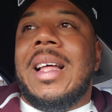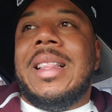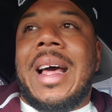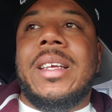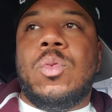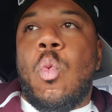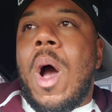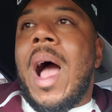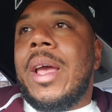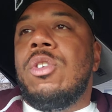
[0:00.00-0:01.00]
that is
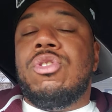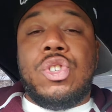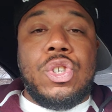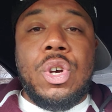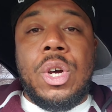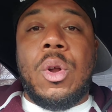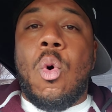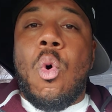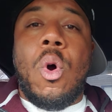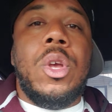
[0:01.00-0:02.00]
why you should
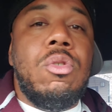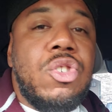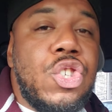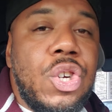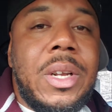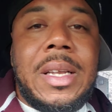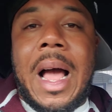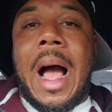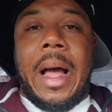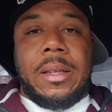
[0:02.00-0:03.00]
or you should
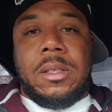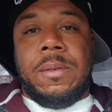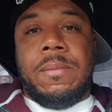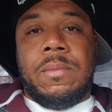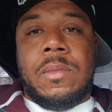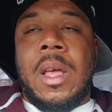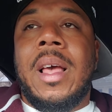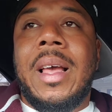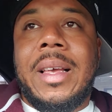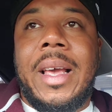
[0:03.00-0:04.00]
not
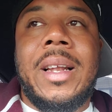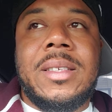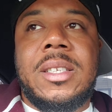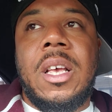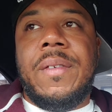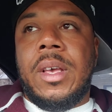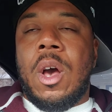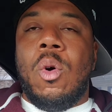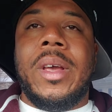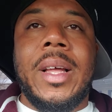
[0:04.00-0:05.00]
get a CVO.